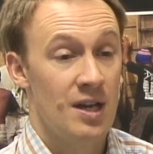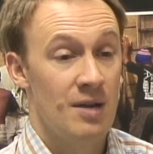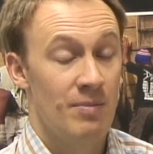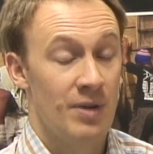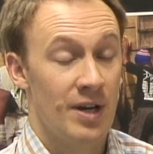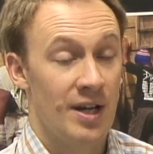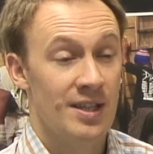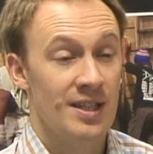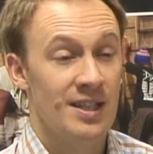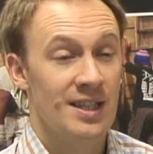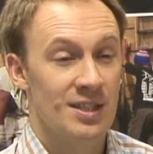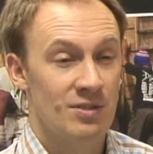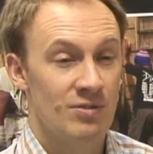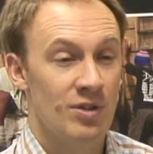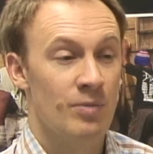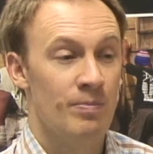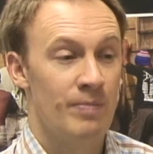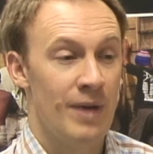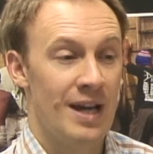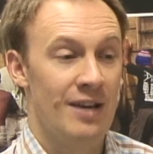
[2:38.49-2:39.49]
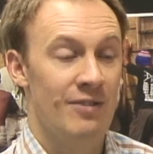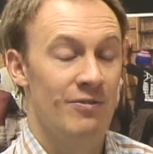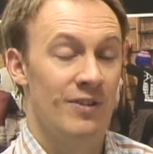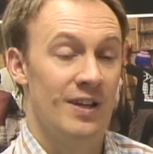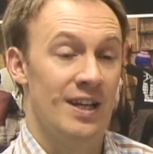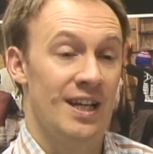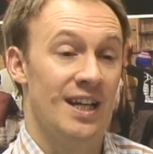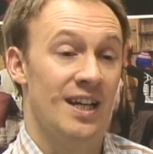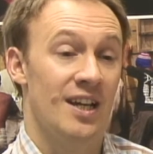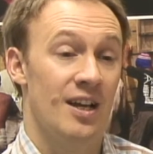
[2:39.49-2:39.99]
But I think there's real
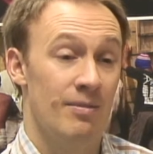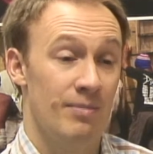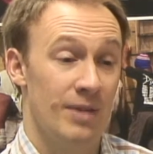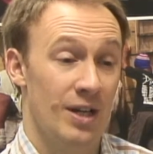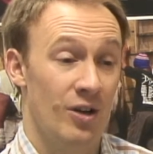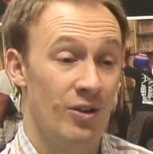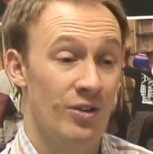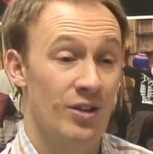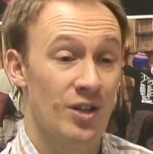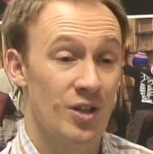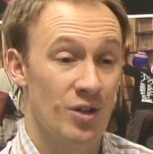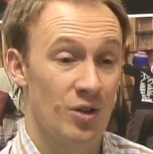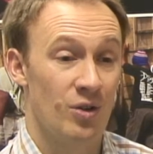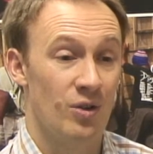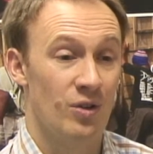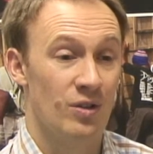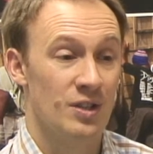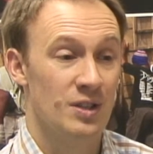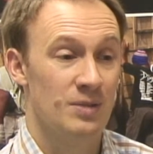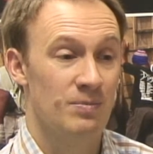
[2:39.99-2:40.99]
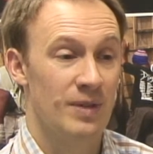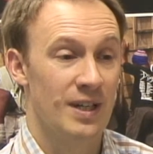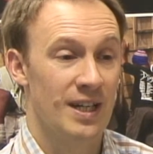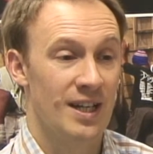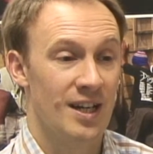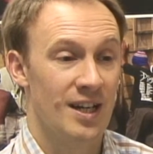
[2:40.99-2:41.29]
benefit in coming on a course